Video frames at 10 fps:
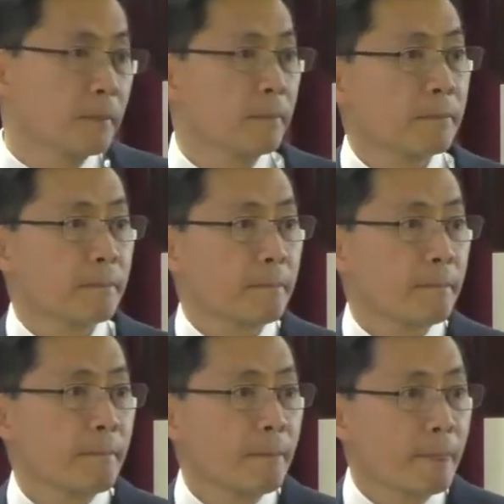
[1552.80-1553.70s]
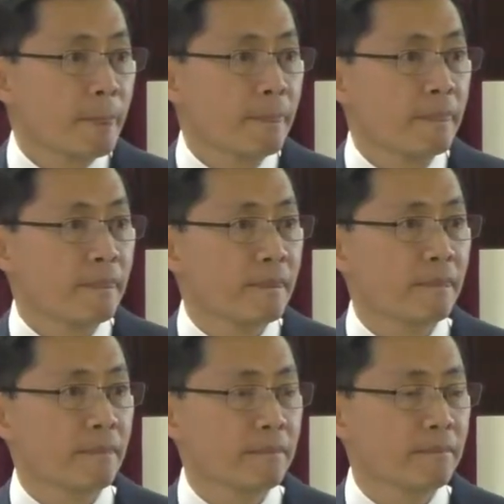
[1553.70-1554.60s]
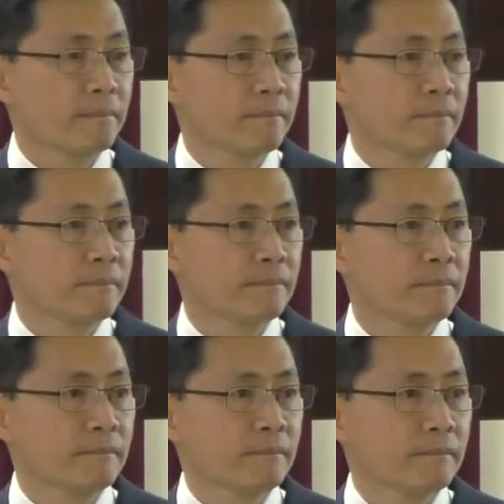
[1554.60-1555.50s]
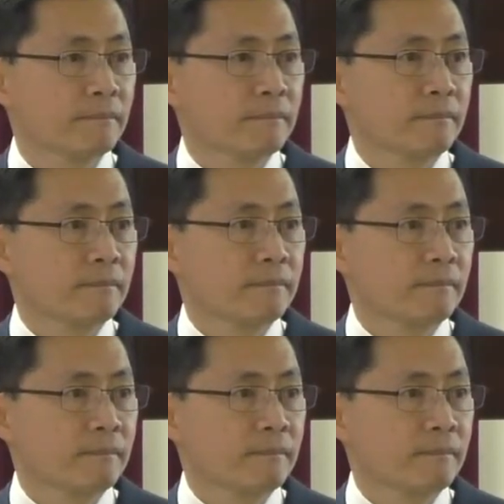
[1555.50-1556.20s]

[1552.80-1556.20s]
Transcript: (no one is talking)